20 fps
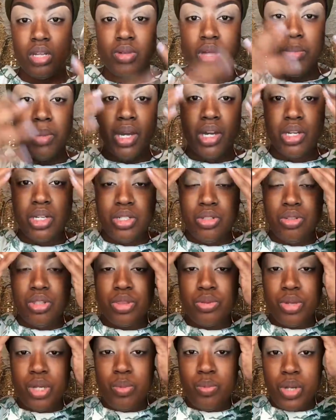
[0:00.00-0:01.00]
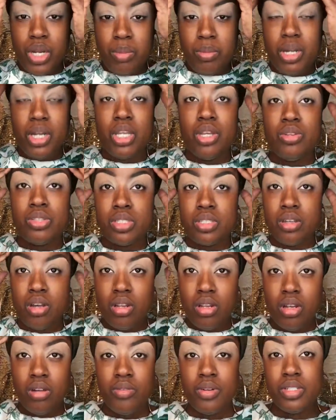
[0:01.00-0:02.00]
I'm not gonna do the 3-in-1. I'm gonna use this
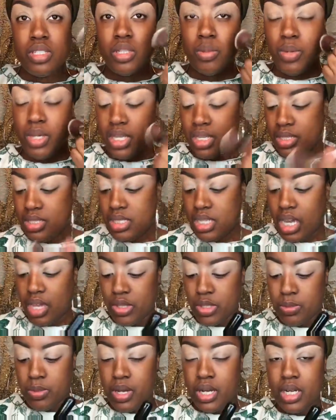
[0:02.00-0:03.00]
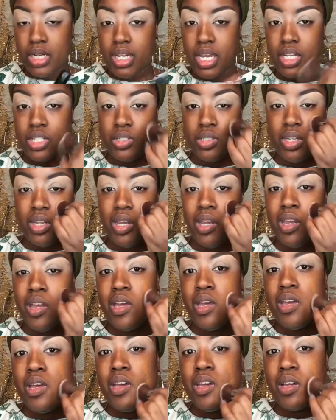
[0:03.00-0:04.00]
all over so we can see how this product actually
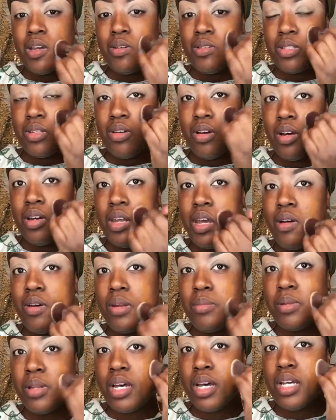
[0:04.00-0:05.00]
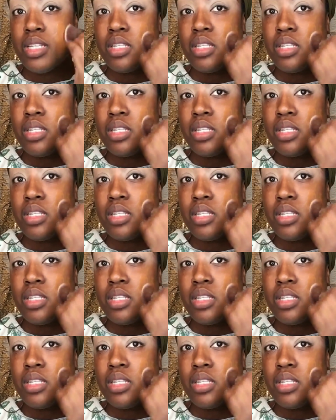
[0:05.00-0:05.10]
goes on, how it applies.